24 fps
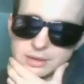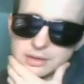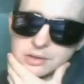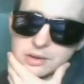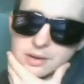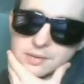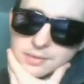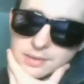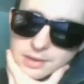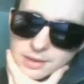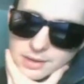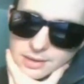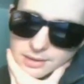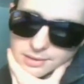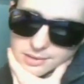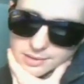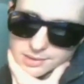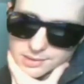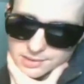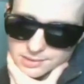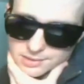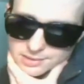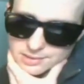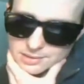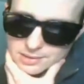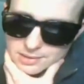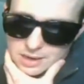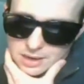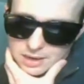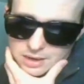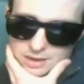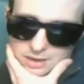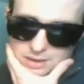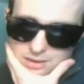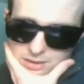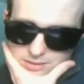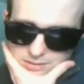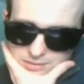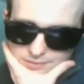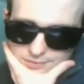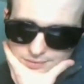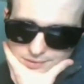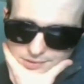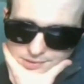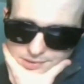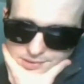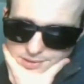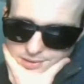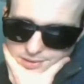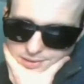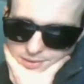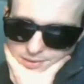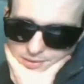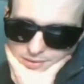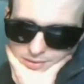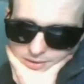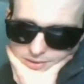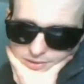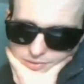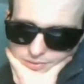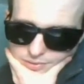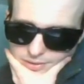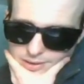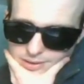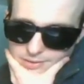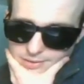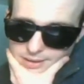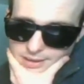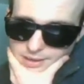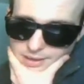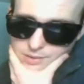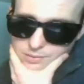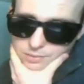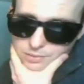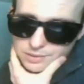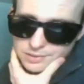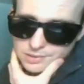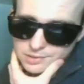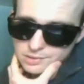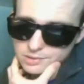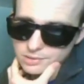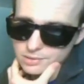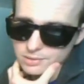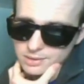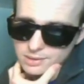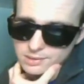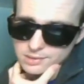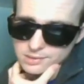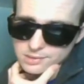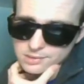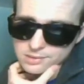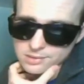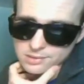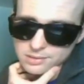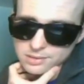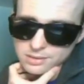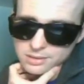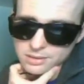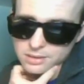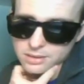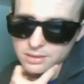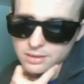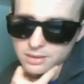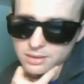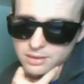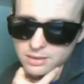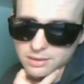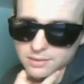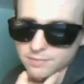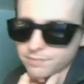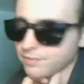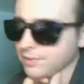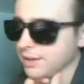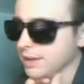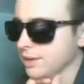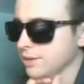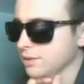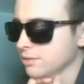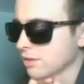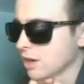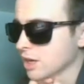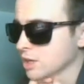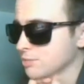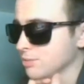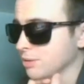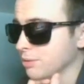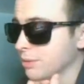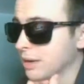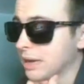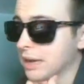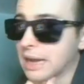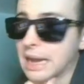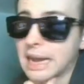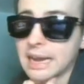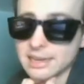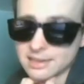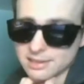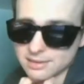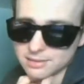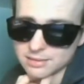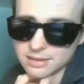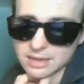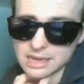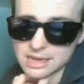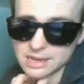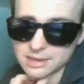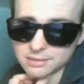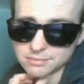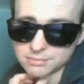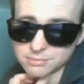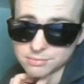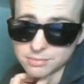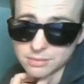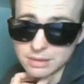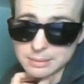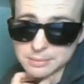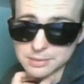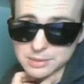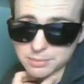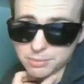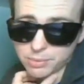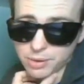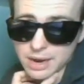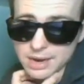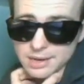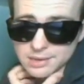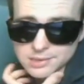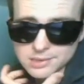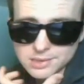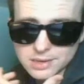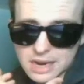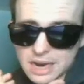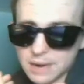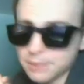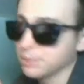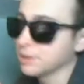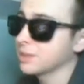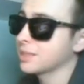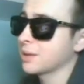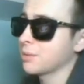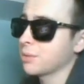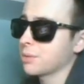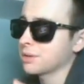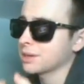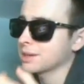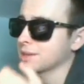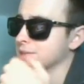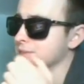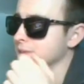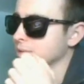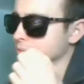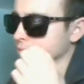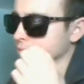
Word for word: have Ta versus Nikoko next round, as well as Lucas and Droxpiel. Wow, I am surprised. I really thought we were going to see